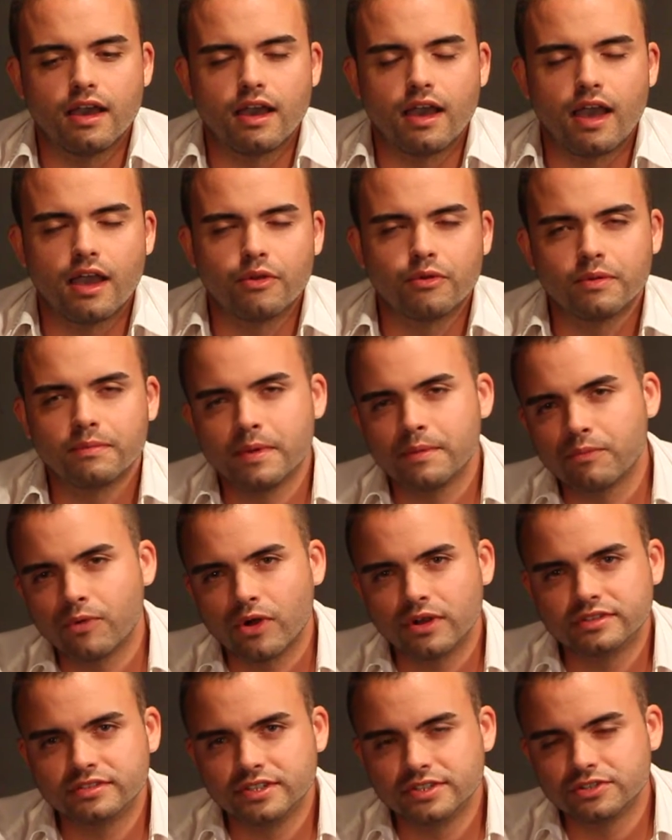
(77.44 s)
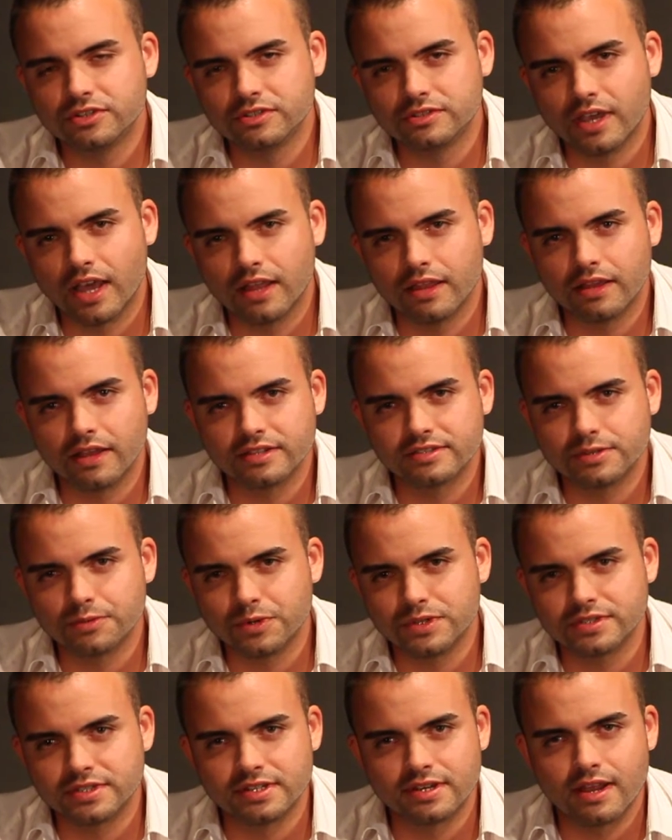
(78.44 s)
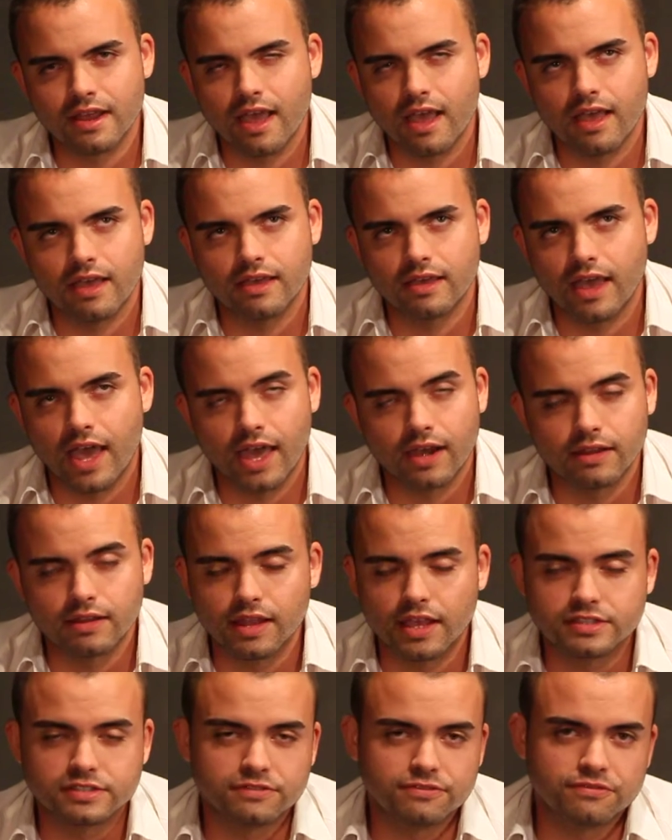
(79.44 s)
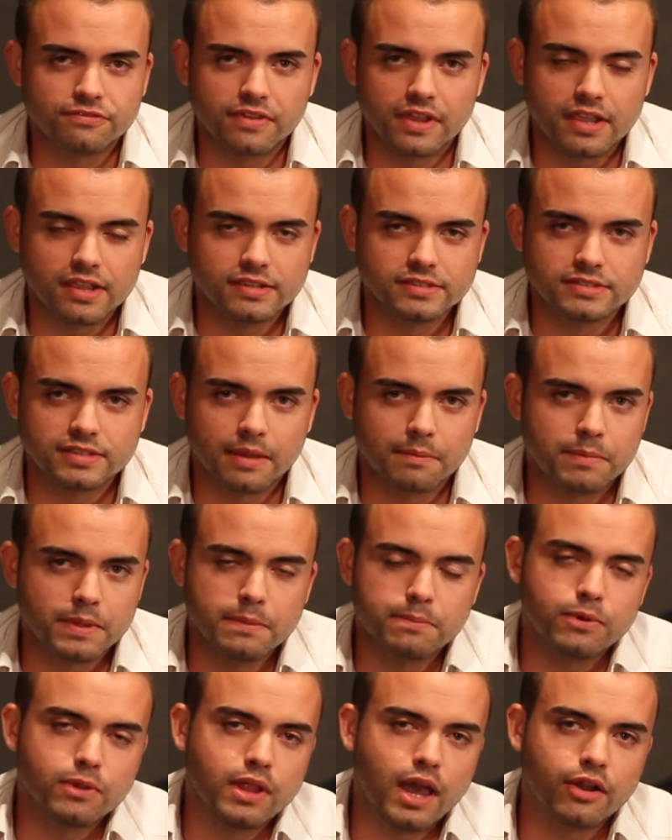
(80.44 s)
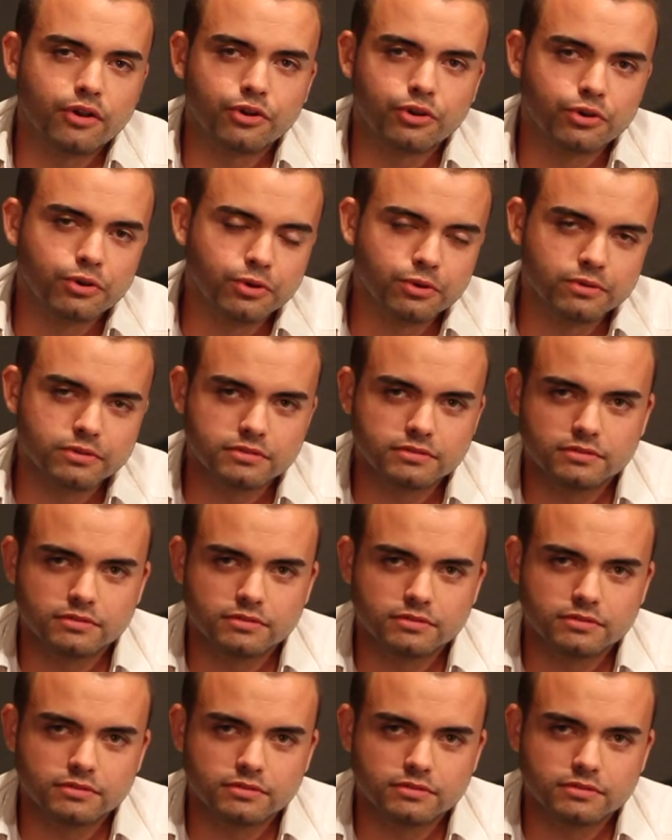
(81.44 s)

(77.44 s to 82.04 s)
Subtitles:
I remember our teacher telling us it was an adolescent phase that people outgrew.